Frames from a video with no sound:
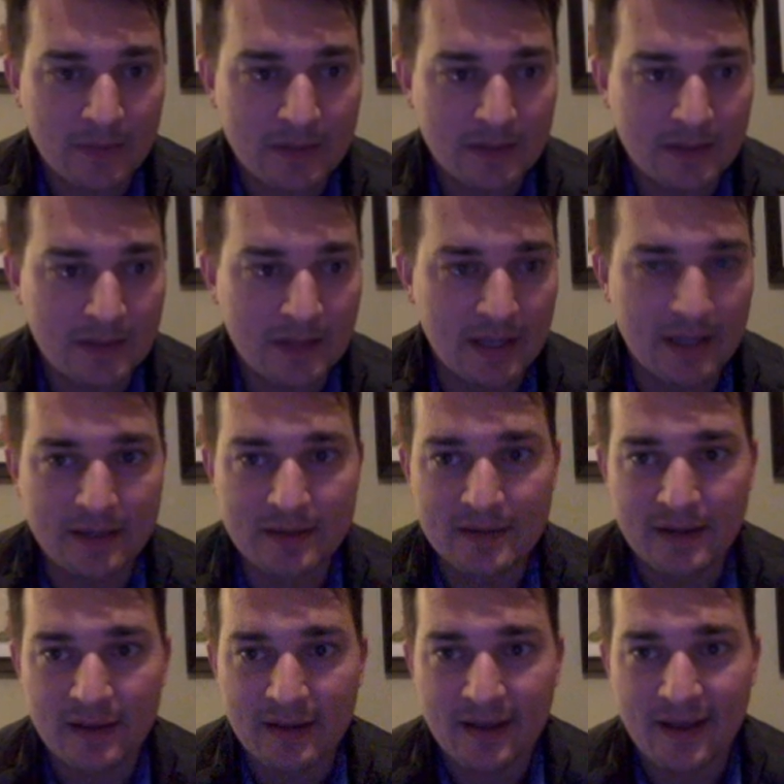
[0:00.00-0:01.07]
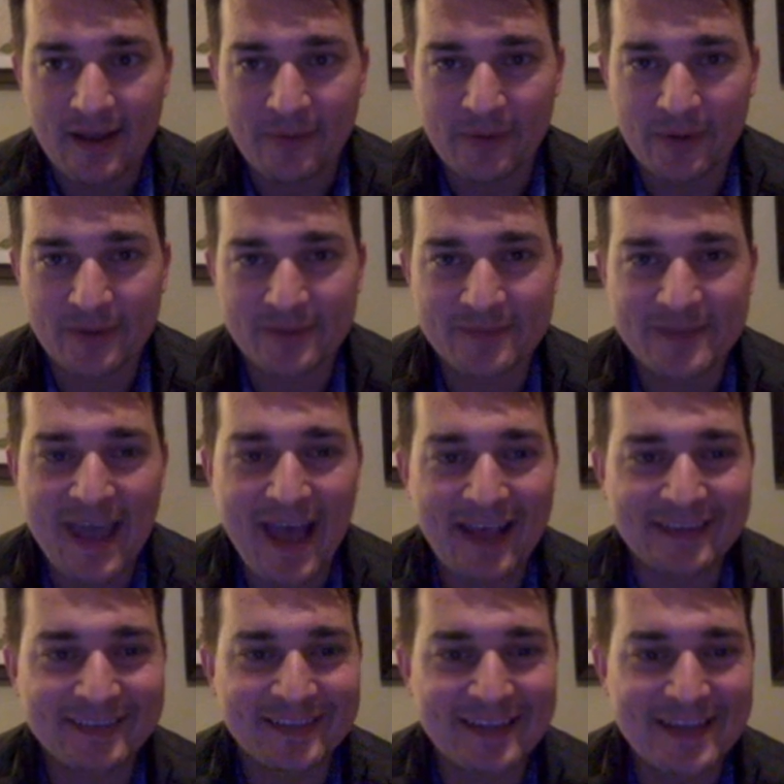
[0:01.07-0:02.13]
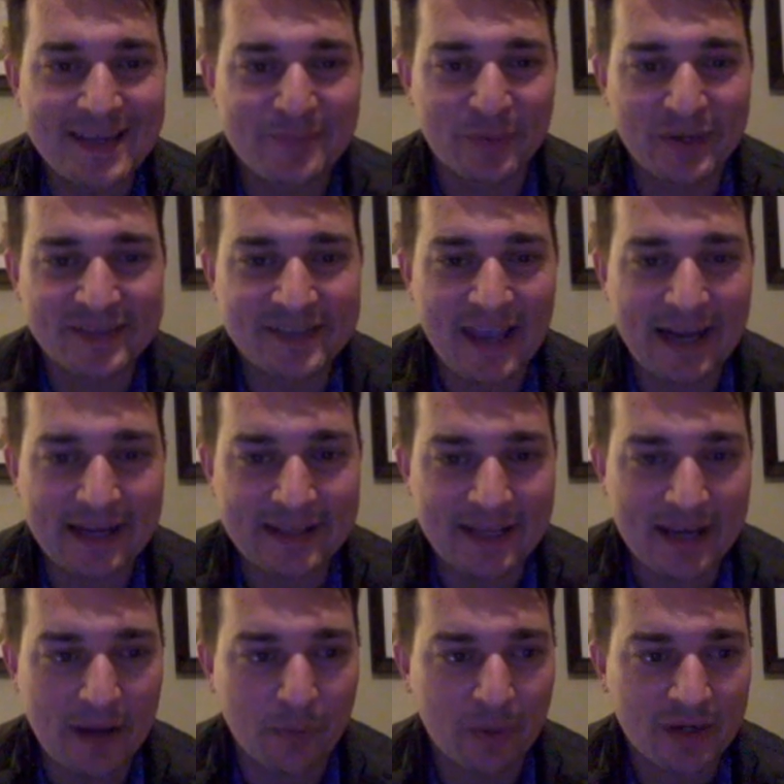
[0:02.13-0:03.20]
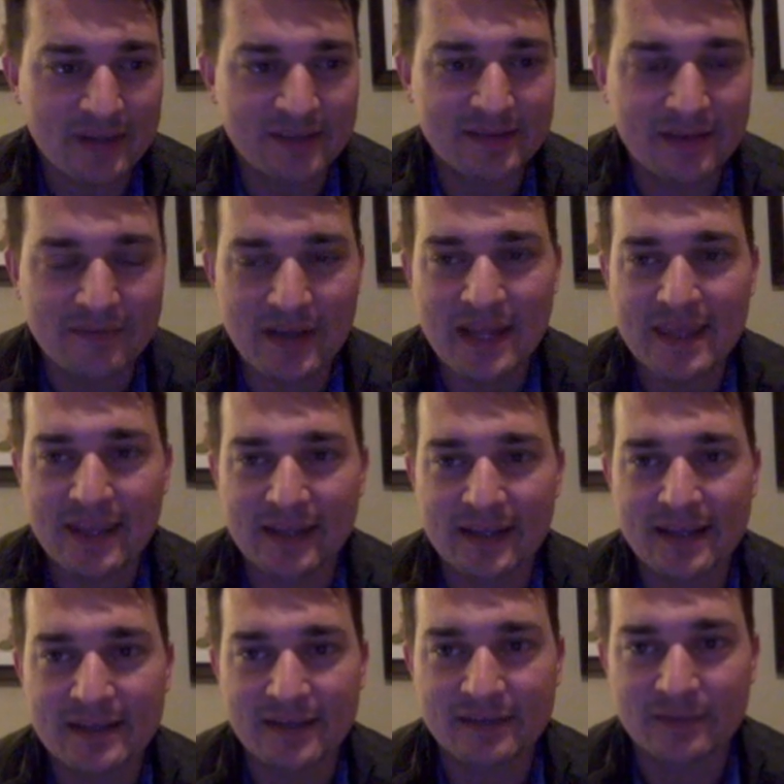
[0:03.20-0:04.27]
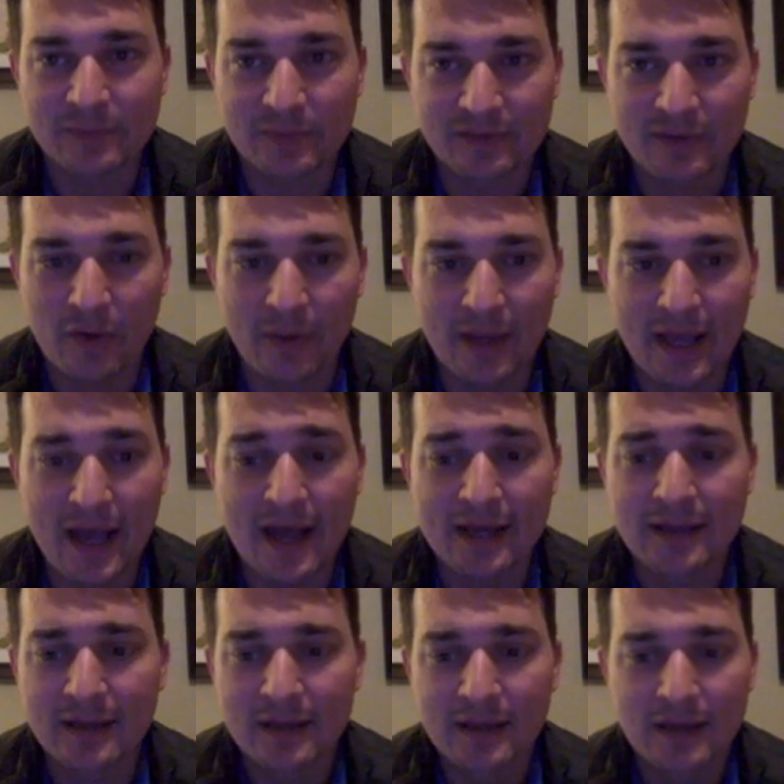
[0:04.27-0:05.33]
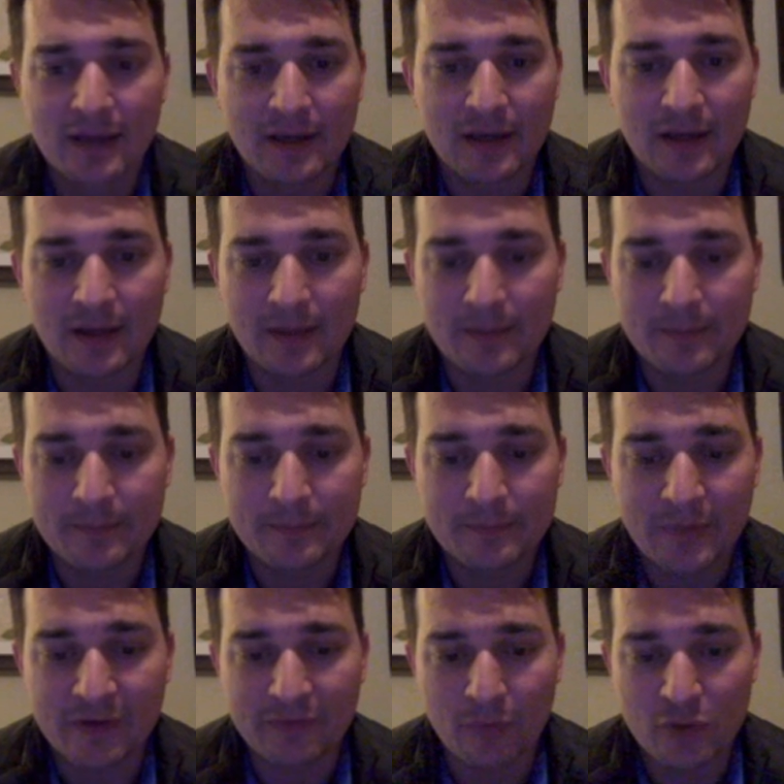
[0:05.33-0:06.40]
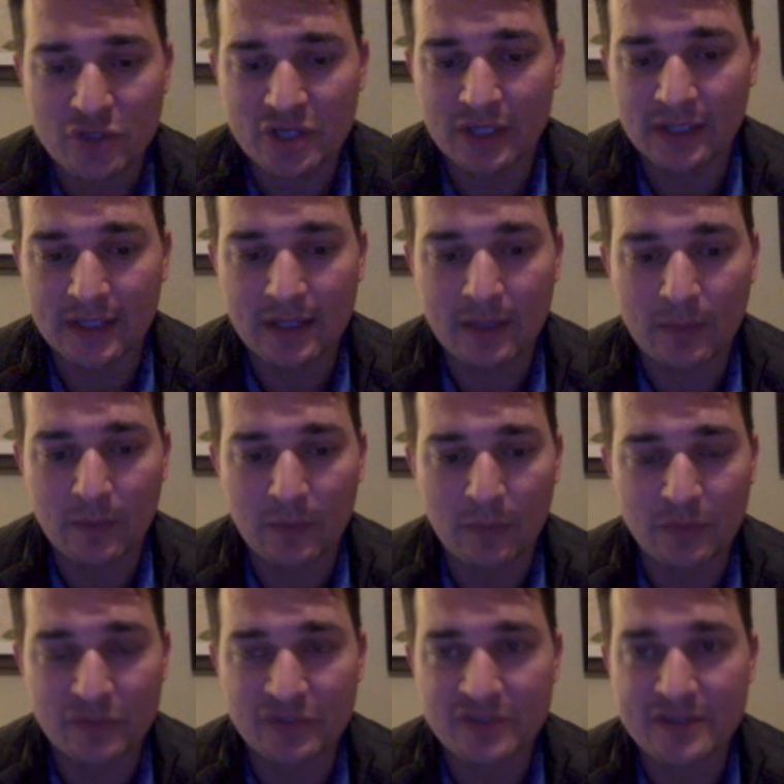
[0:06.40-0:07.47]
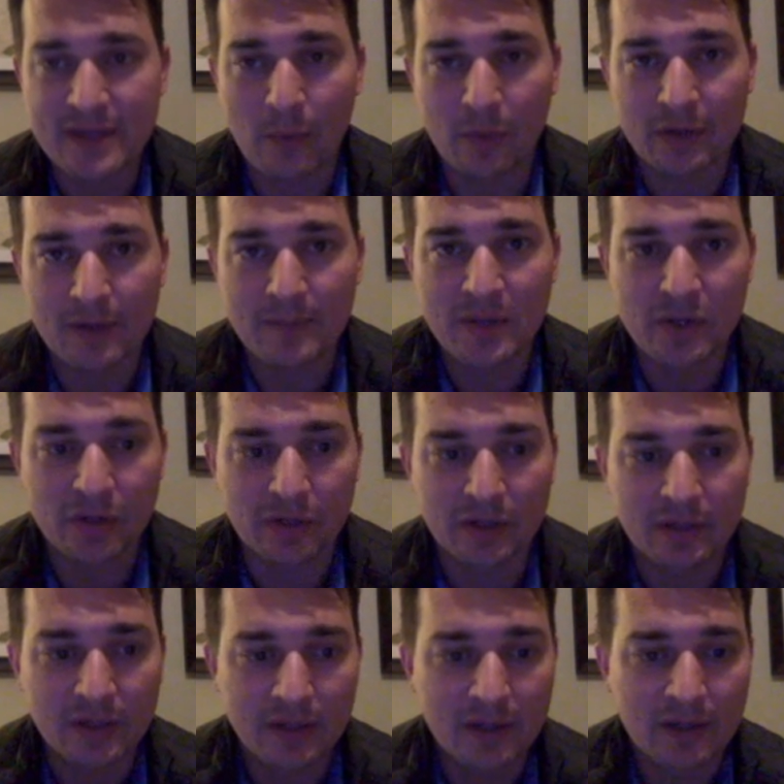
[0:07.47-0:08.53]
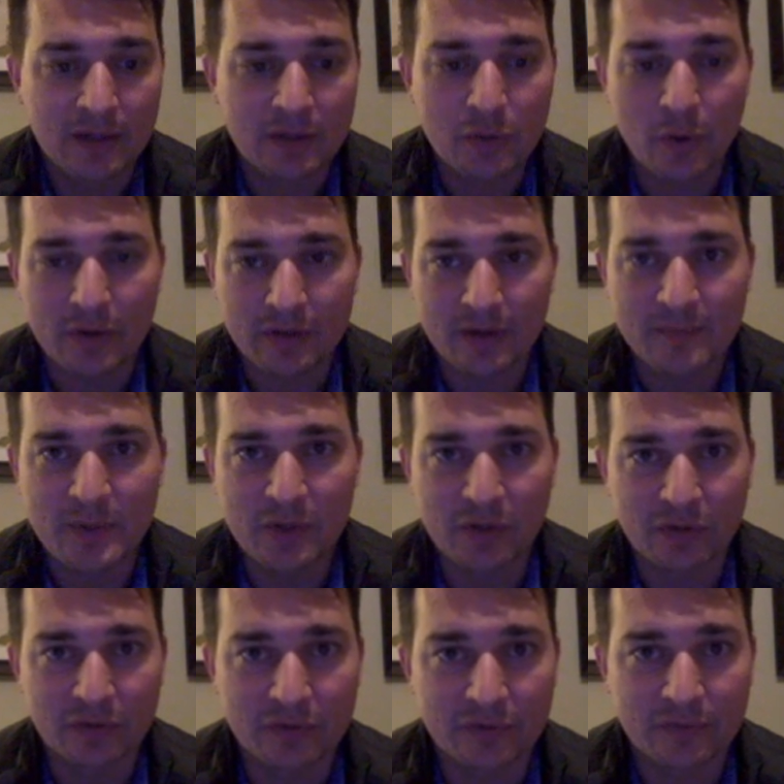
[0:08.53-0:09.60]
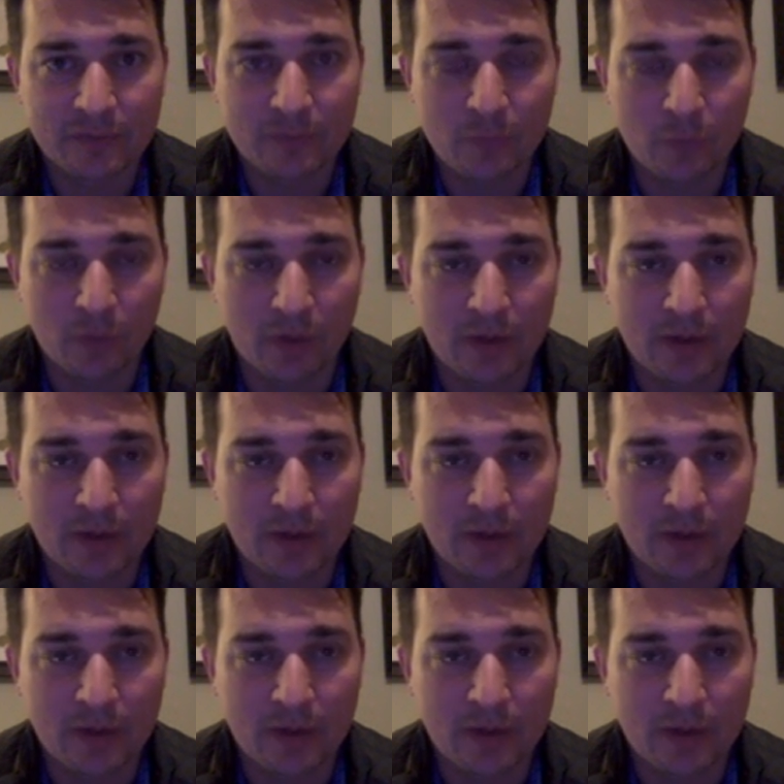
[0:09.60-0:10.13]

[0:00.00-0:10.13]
And then I wrote some tasks to keep rescanning the network to see if anything like this was going on. But fortunately, it was just that one computer. No other computers were